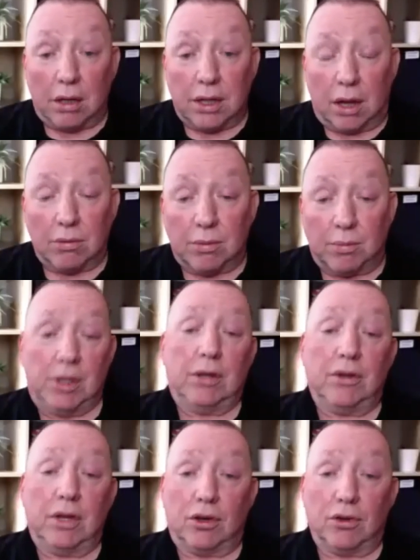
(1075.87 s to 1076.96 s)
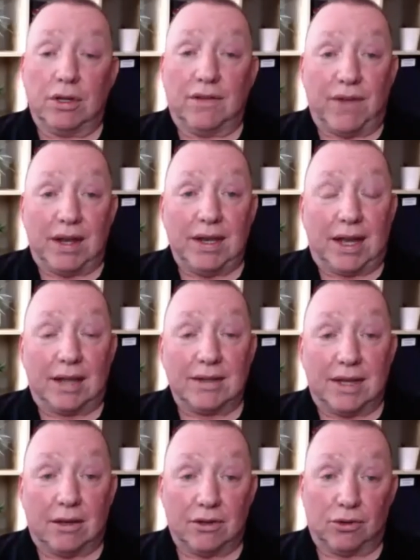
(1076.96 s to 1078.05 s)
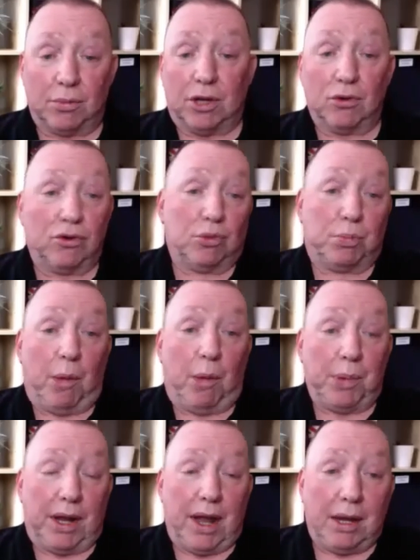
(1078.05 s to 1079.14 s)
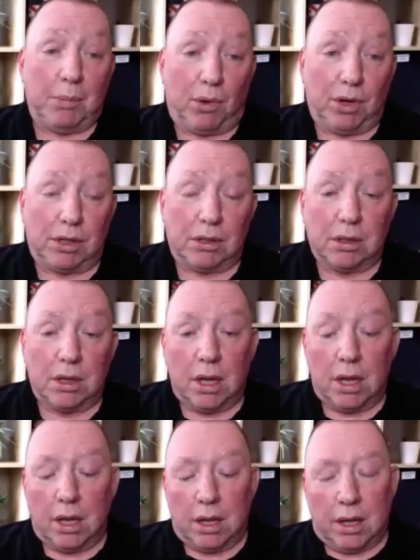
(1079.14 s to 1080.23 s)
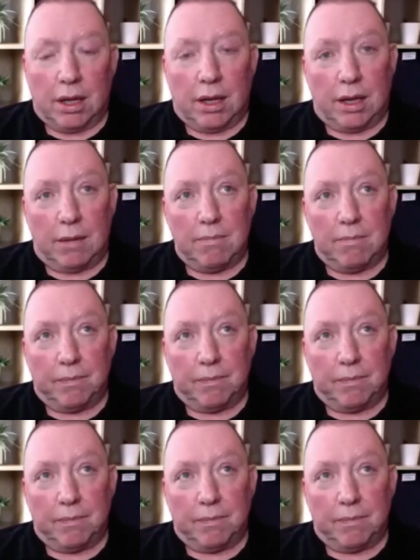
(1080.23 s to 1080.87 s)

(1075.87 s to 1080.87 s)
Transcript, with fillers: You know, you, you couldn't defend against it because somebody could just pop in at any point. Mm.